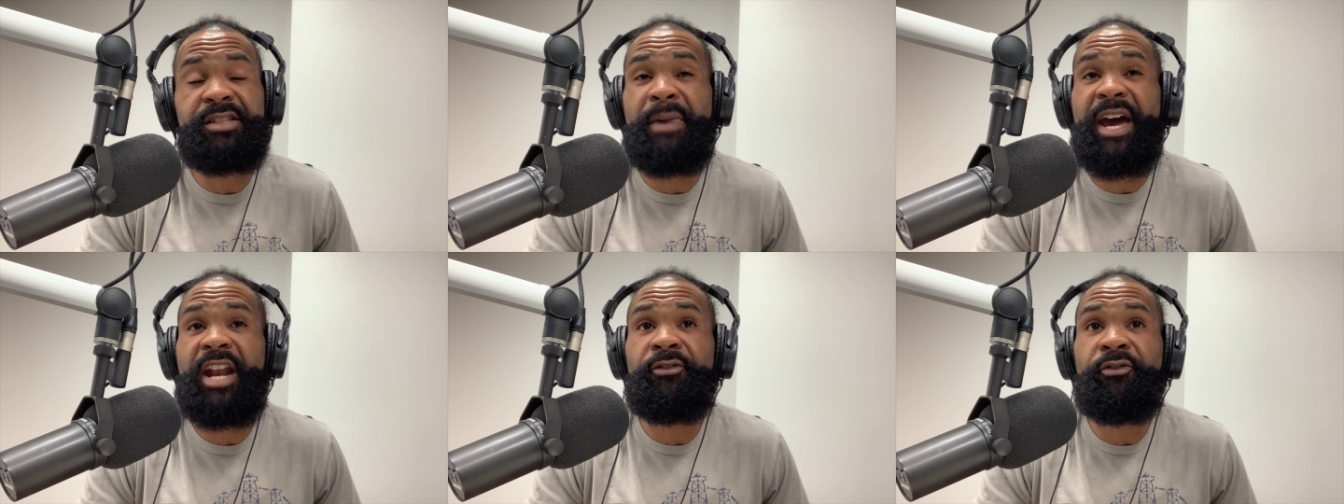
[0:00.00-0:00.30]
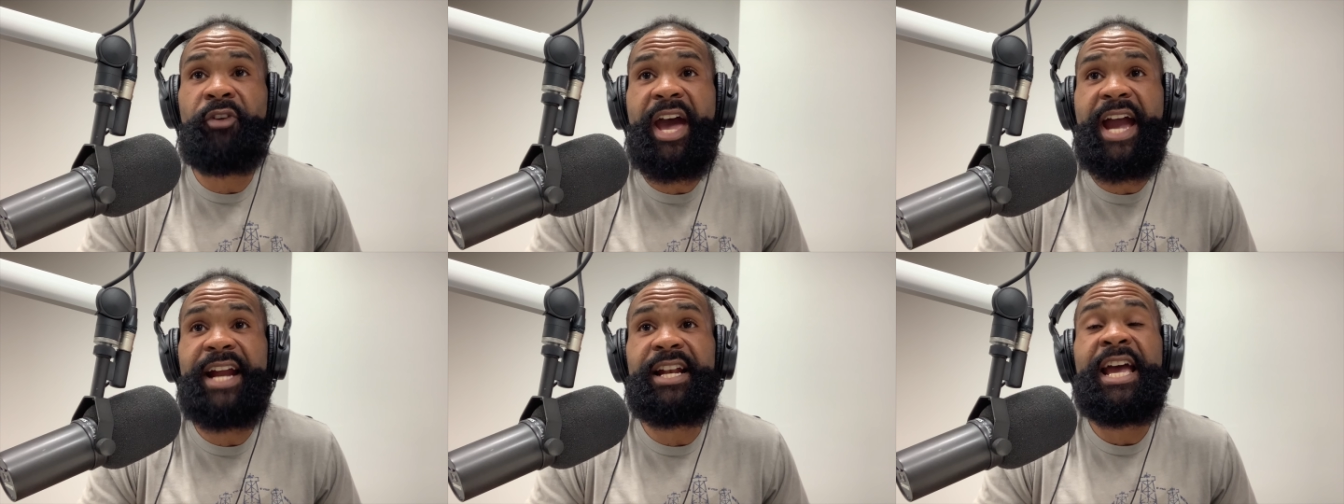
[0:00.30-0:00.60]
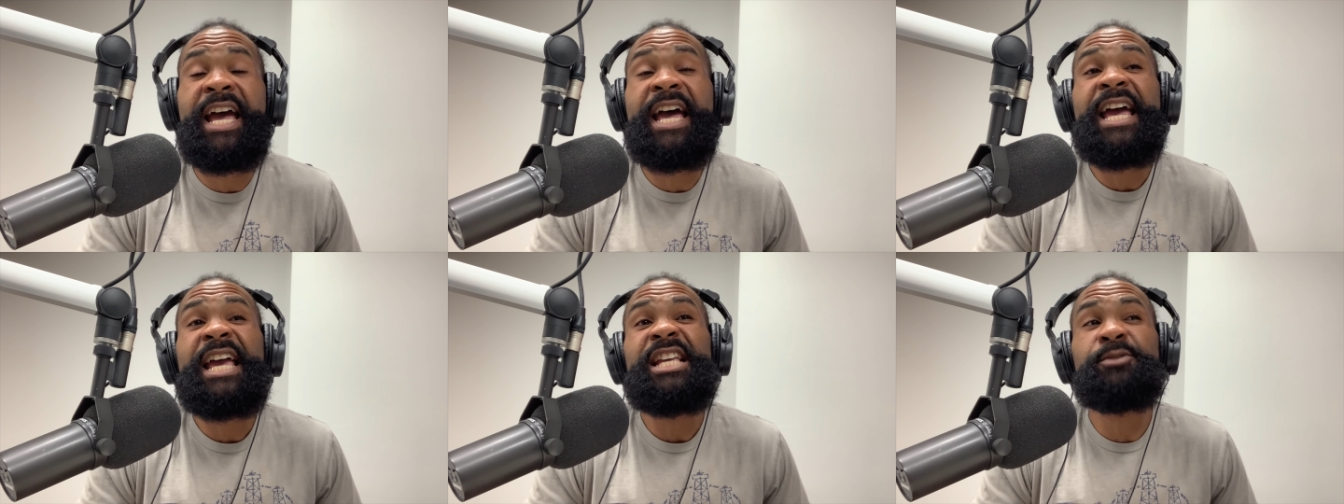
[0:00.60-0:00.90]
Matter of
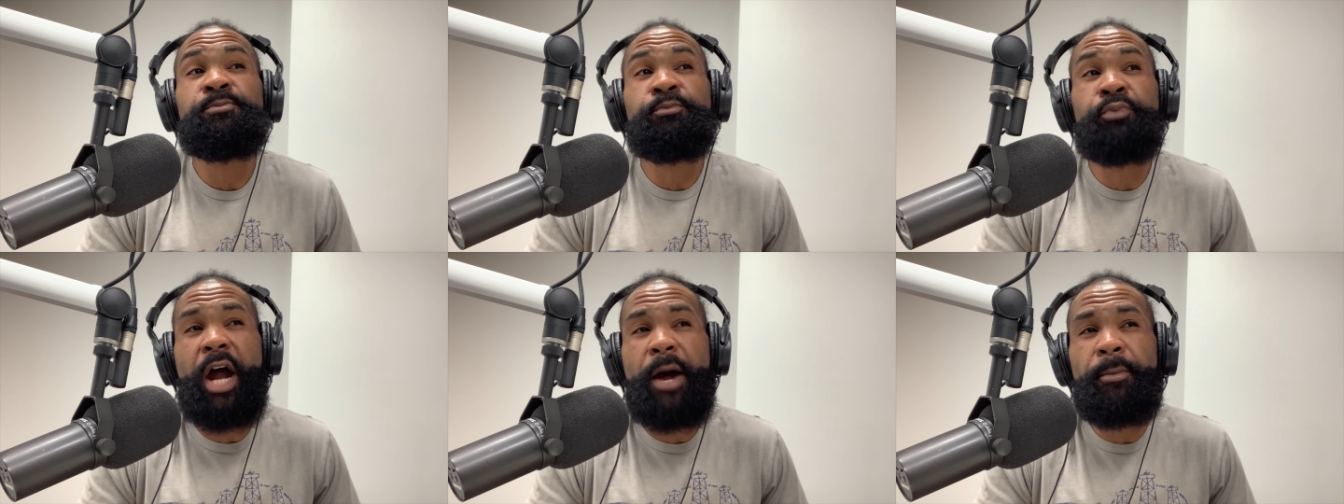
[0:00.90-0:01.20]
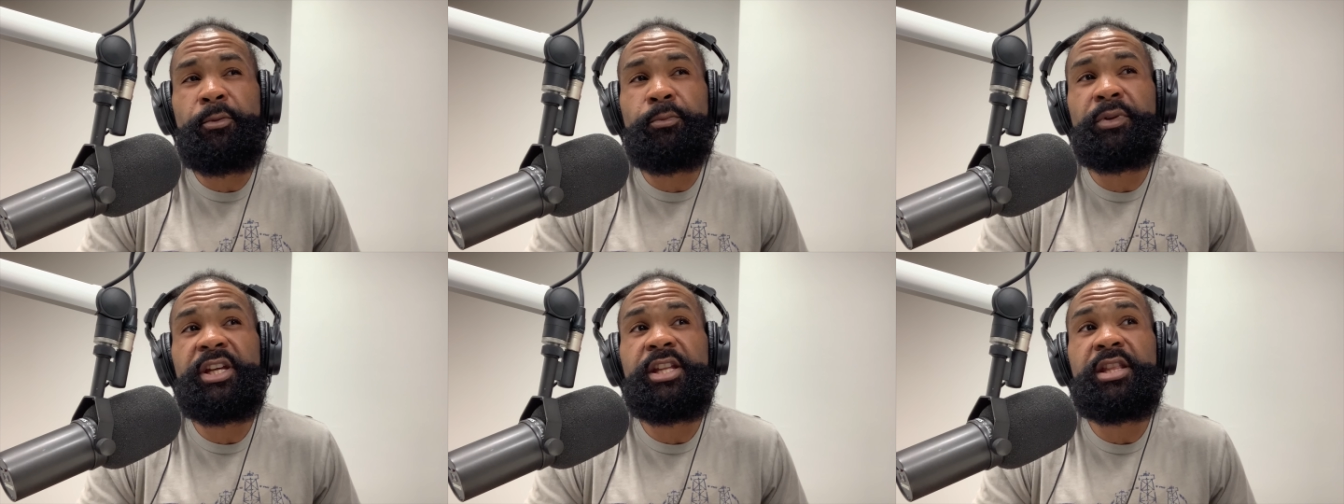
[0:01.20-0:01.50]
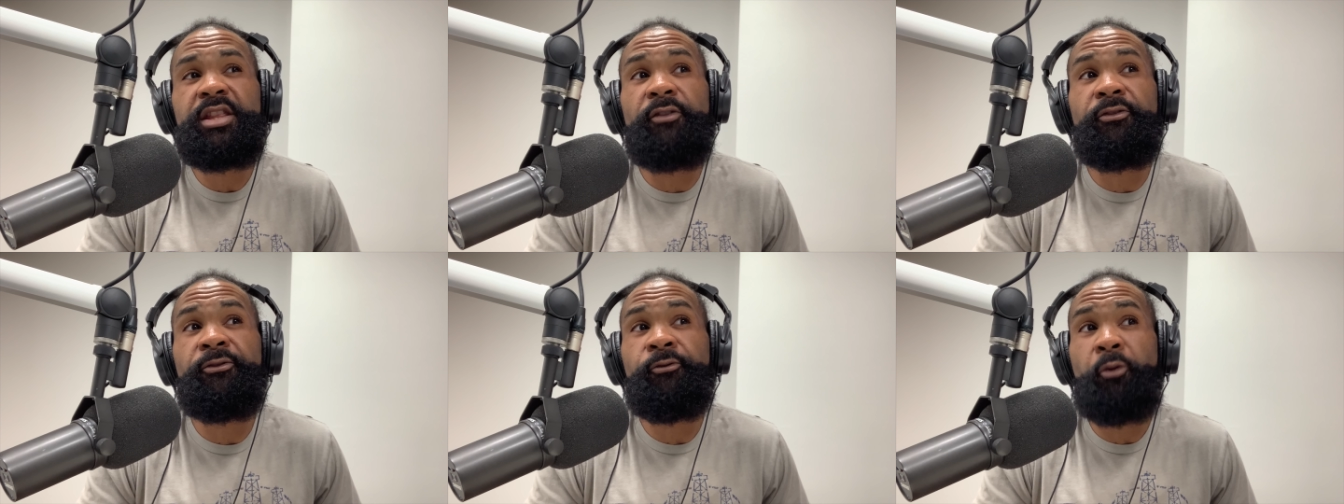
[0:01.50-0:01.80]
fact, He's probably
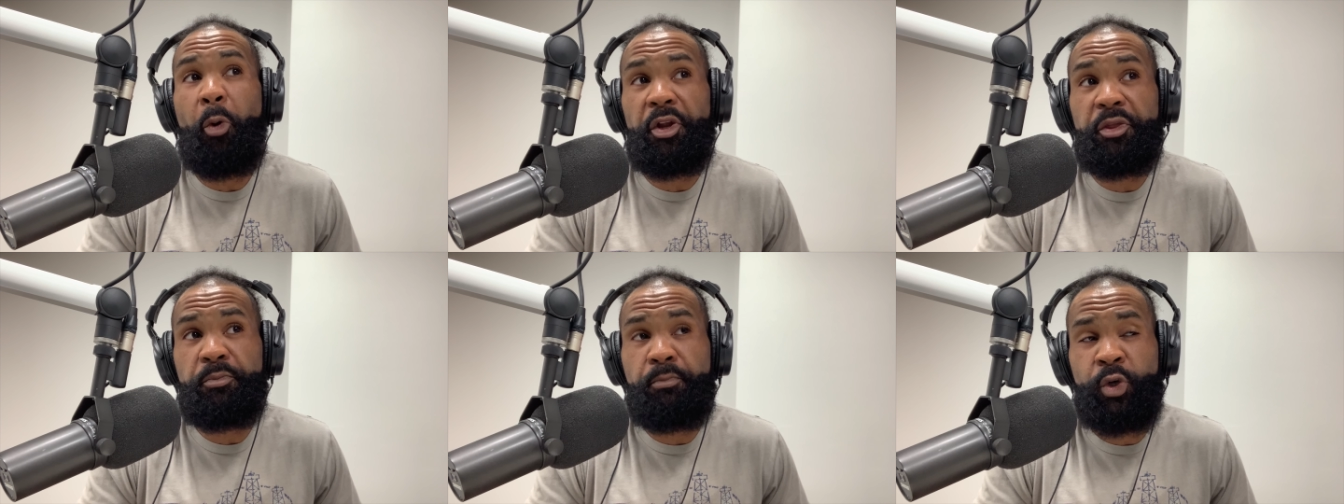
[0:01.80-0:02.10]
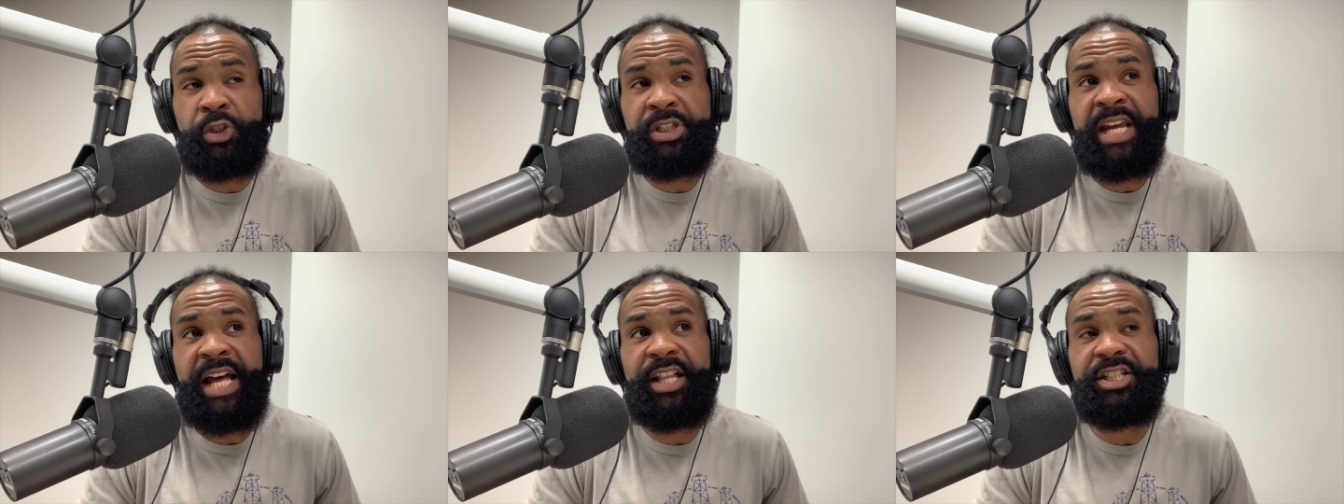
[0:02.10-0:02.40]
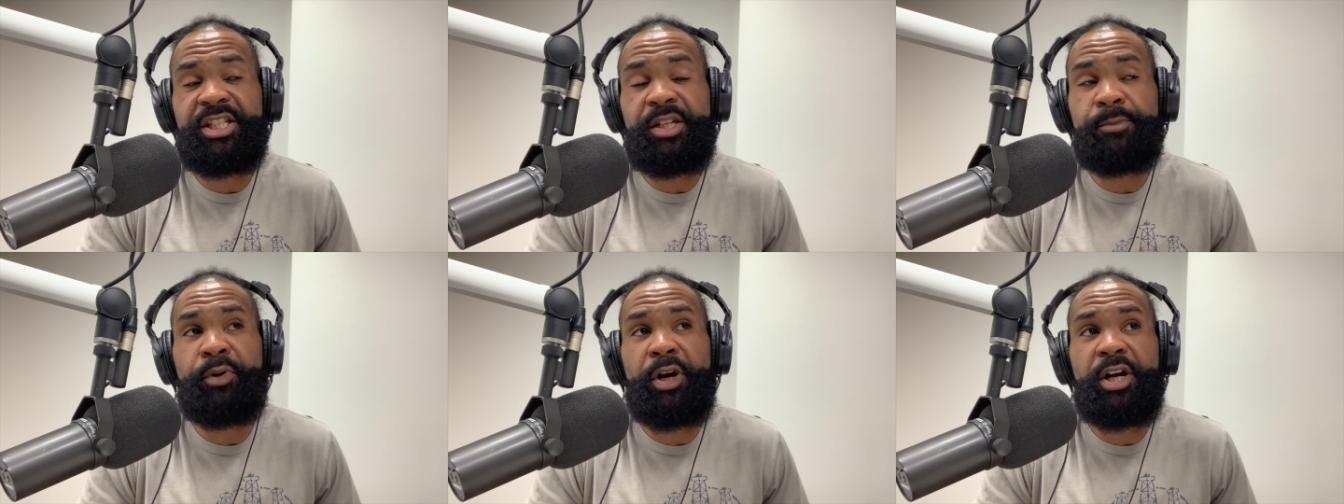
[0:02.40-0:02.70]
the fourth most
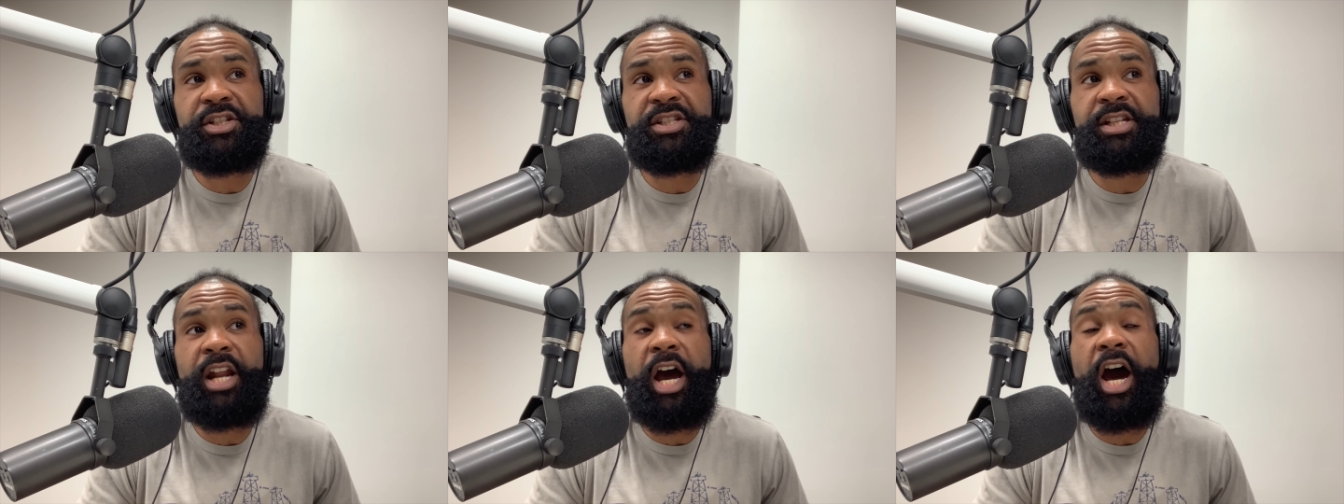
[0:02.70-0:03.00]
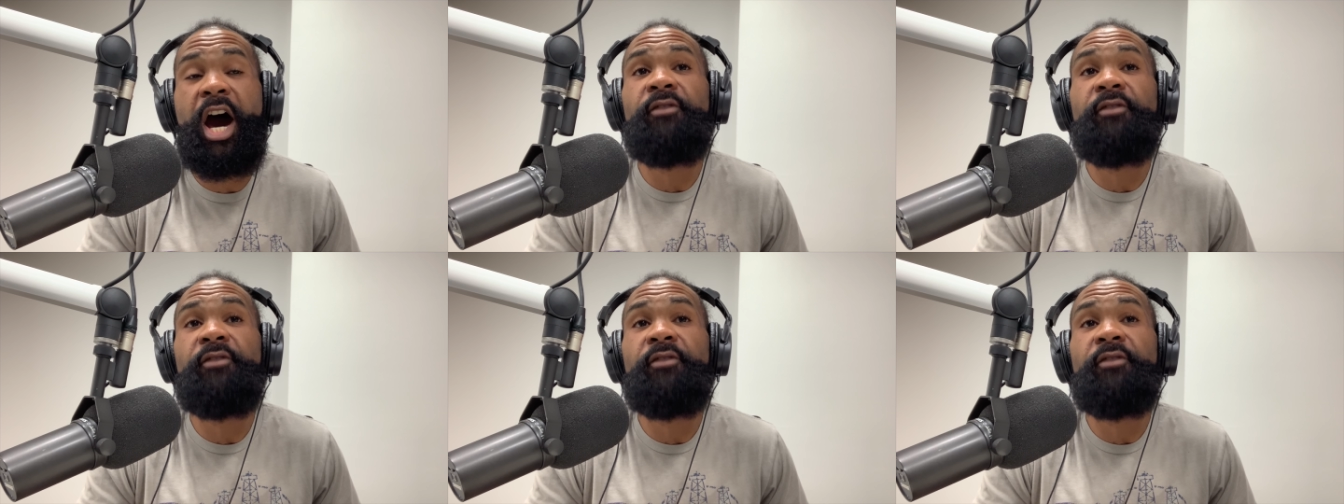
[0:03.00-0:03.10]
talented person